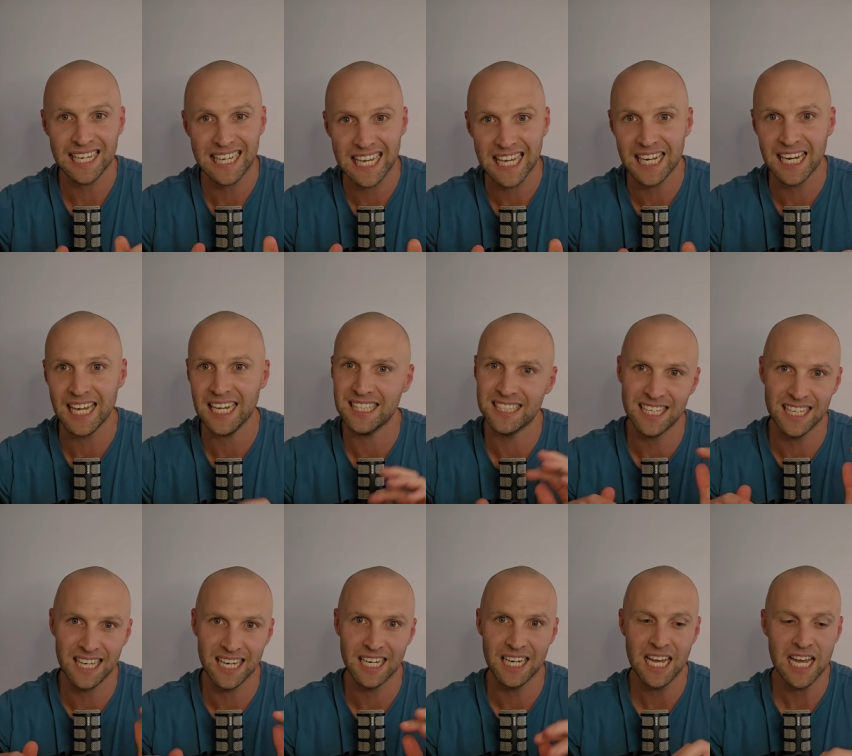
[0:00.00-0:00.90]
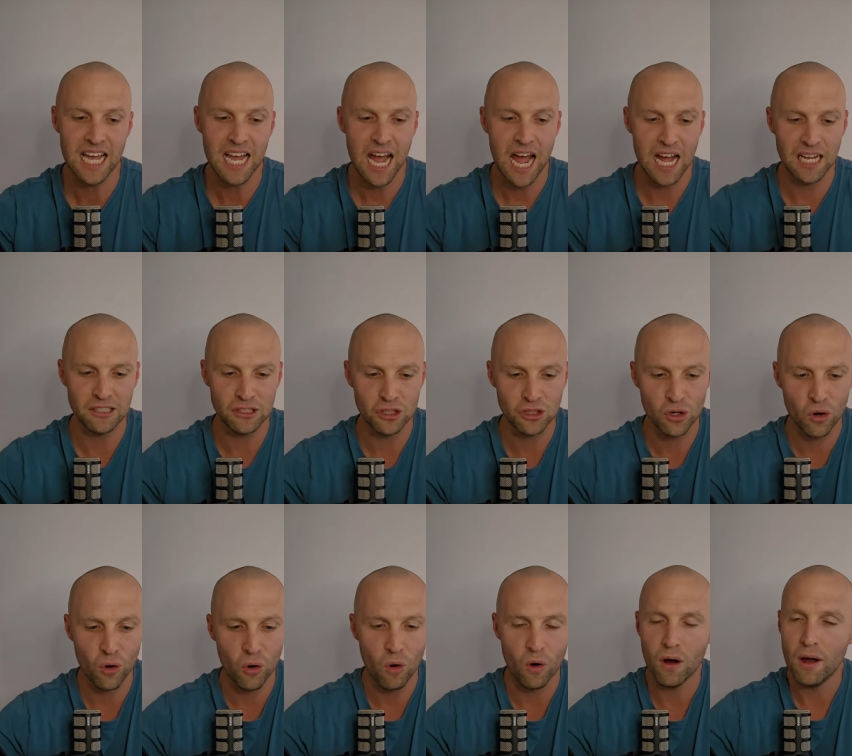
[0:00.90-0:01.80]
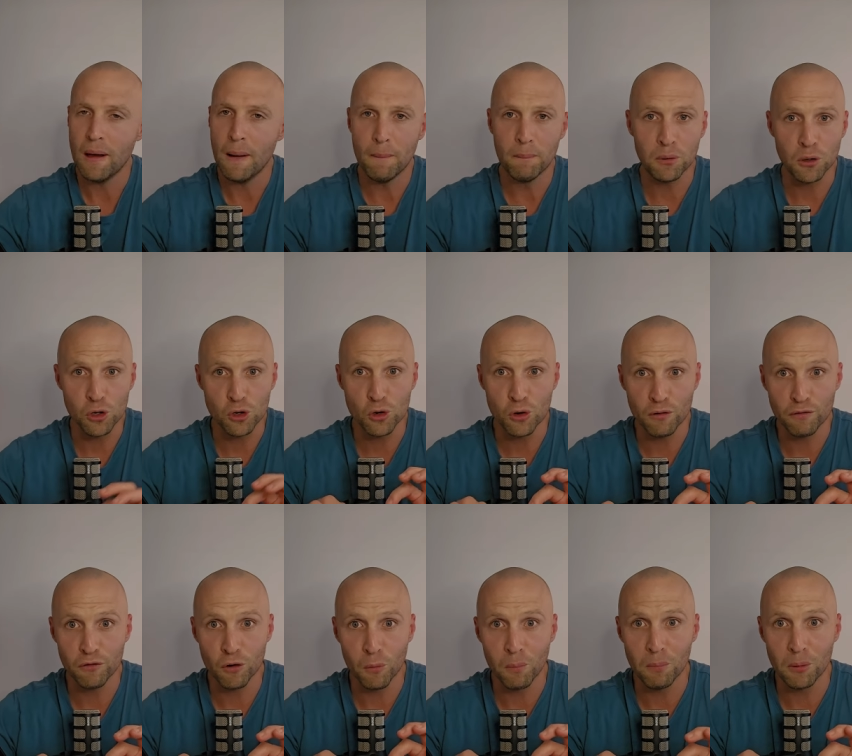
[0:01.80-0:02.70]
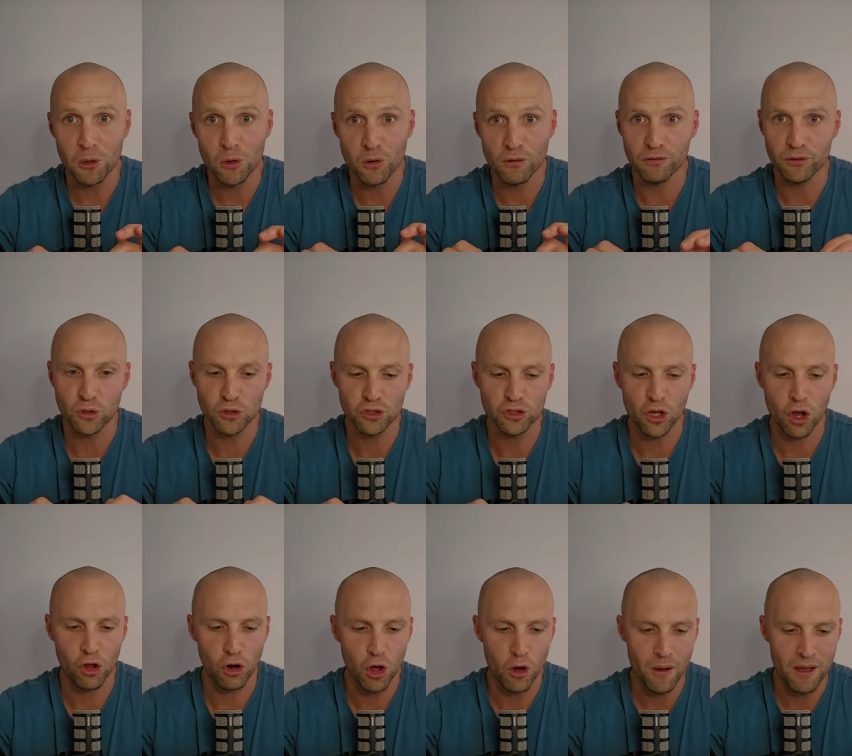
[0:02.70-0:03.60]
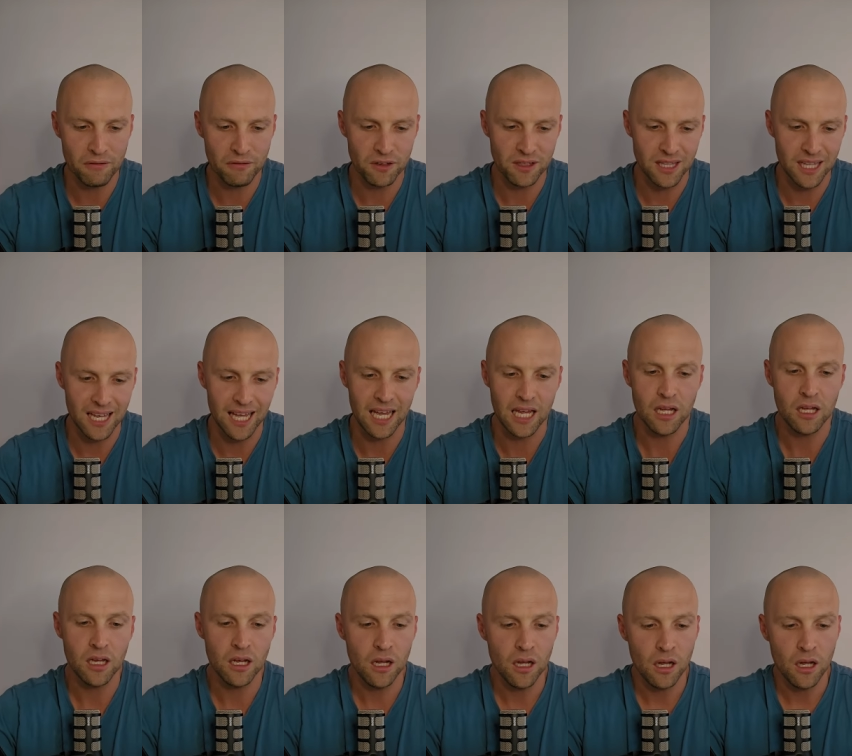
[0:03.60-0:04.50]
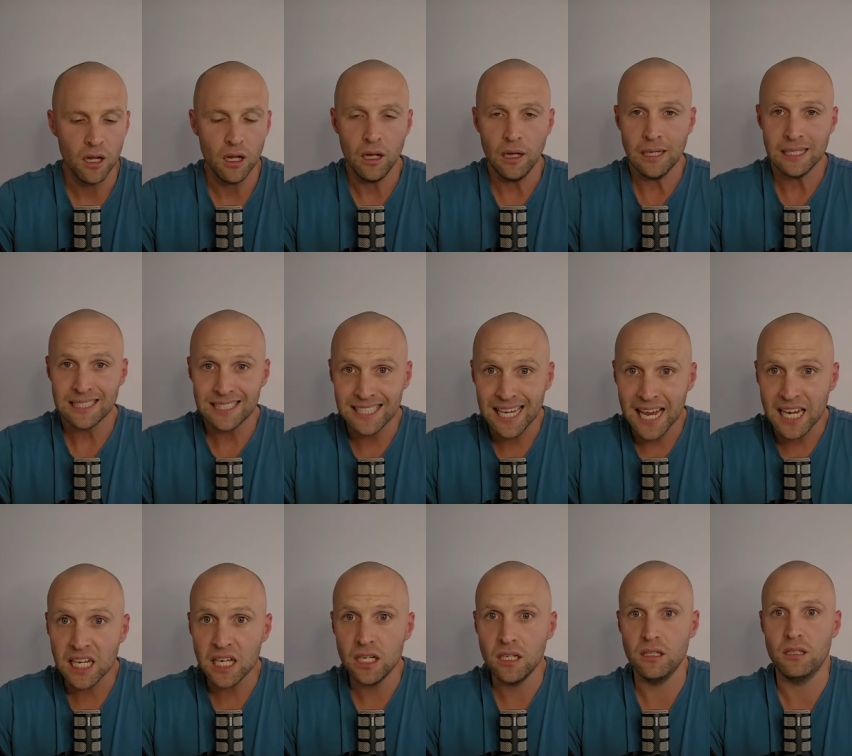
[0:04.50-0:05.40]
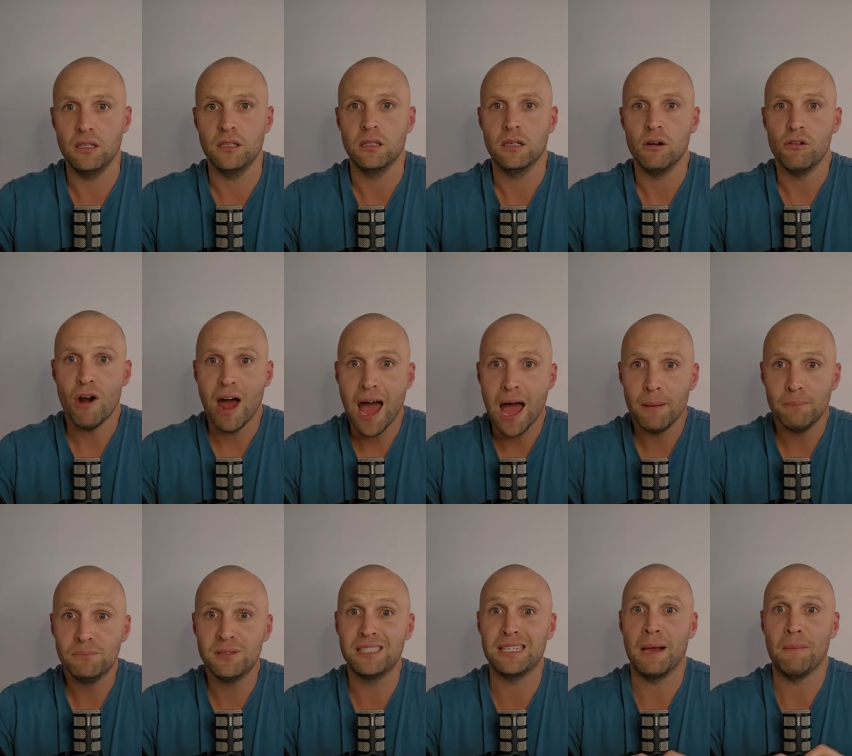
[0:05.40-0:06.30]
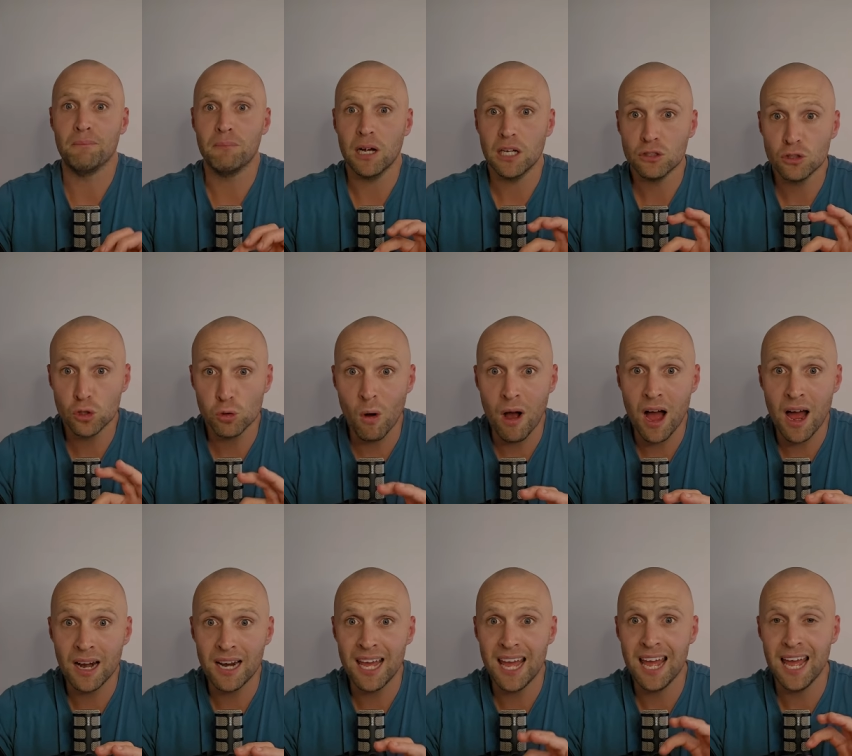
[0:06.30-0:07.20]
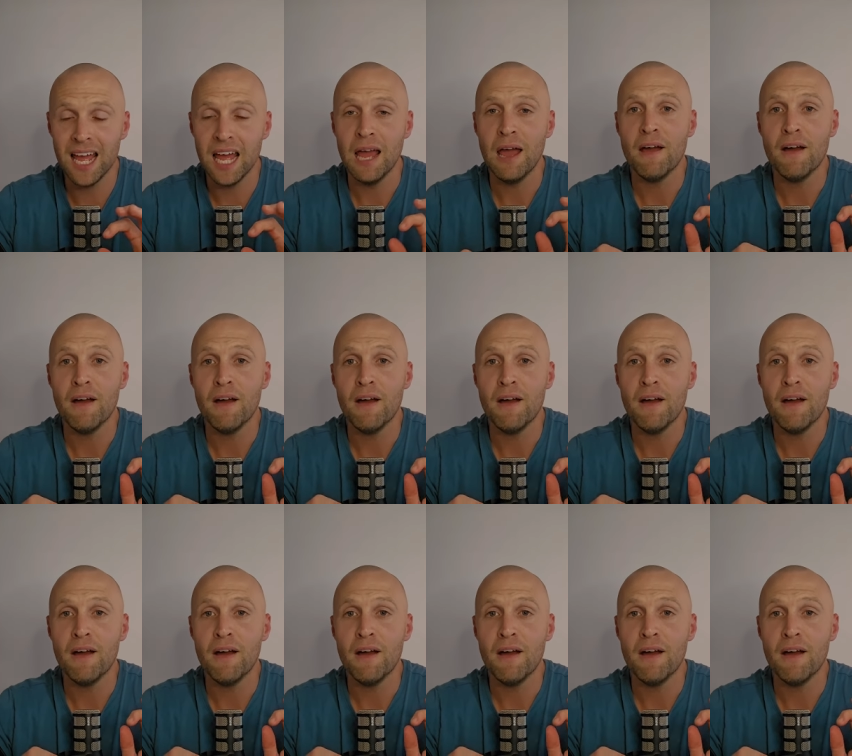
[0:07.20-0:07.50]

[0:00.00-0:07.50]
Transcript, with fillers: collect again, and score. Beautiful, beautiful solo effort there. Second, Rabz Maxwane